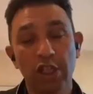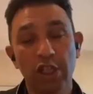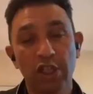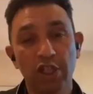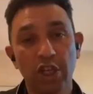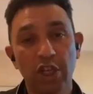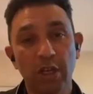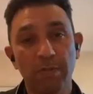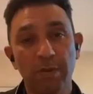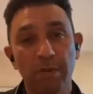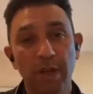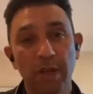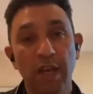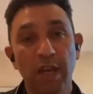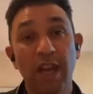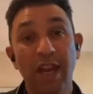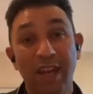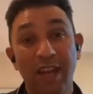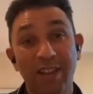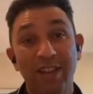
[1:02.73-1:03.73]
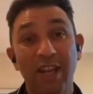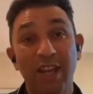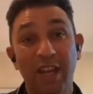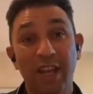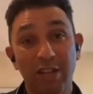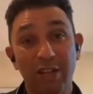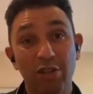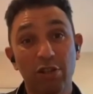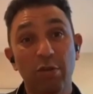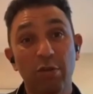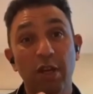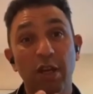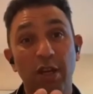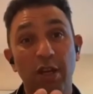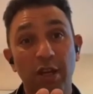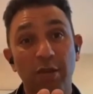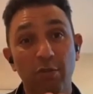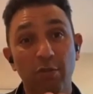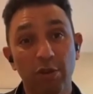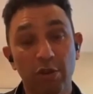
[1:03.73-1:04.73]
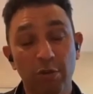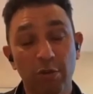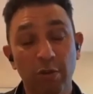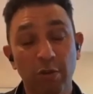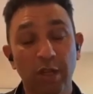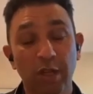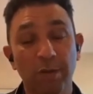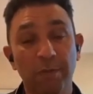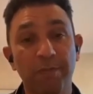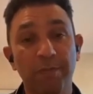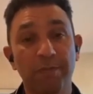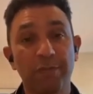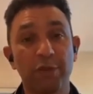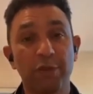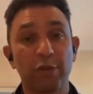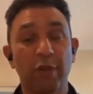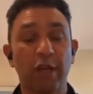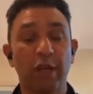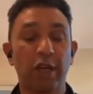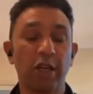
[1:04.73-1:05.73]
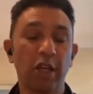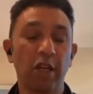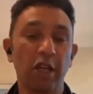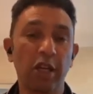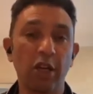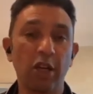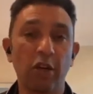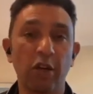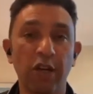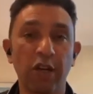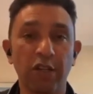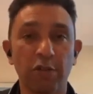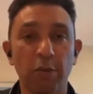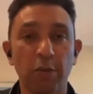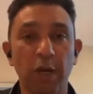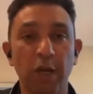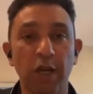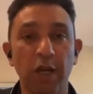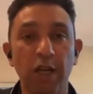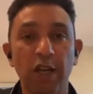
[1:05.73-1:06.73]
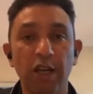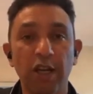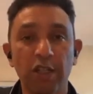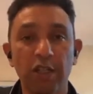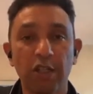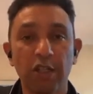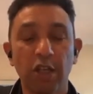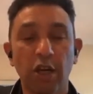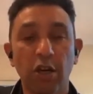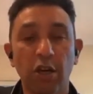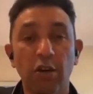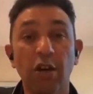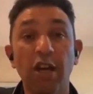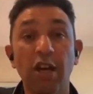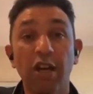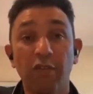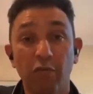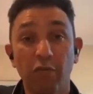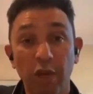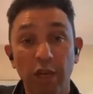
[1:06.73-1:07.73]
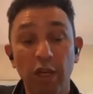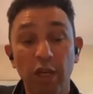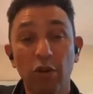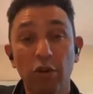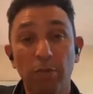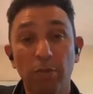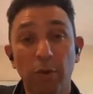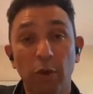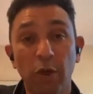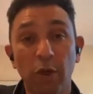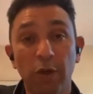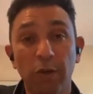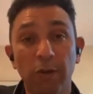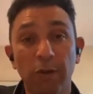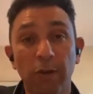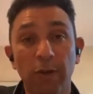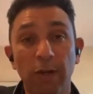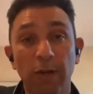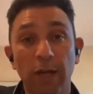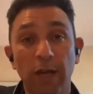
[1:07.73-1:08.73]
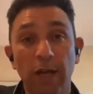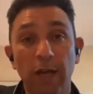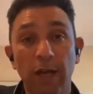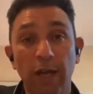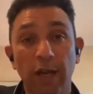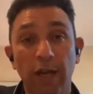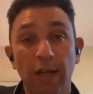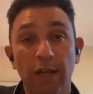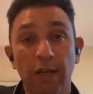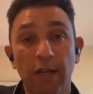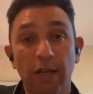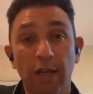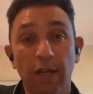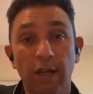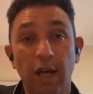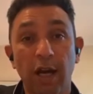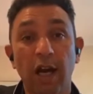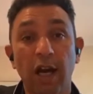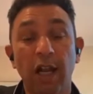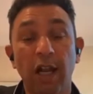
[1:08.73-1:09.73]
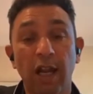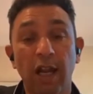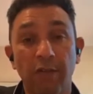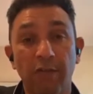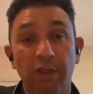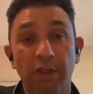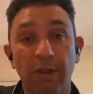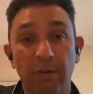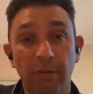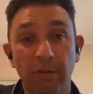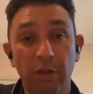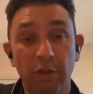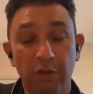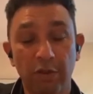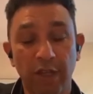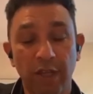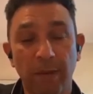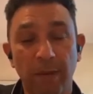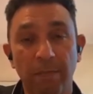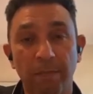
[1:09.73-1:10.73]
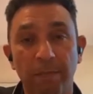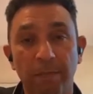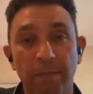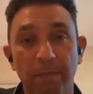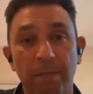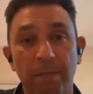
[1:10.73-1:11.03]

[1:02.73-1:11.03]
their shape and they can swing it early on as well. So really good ball, and I love using them.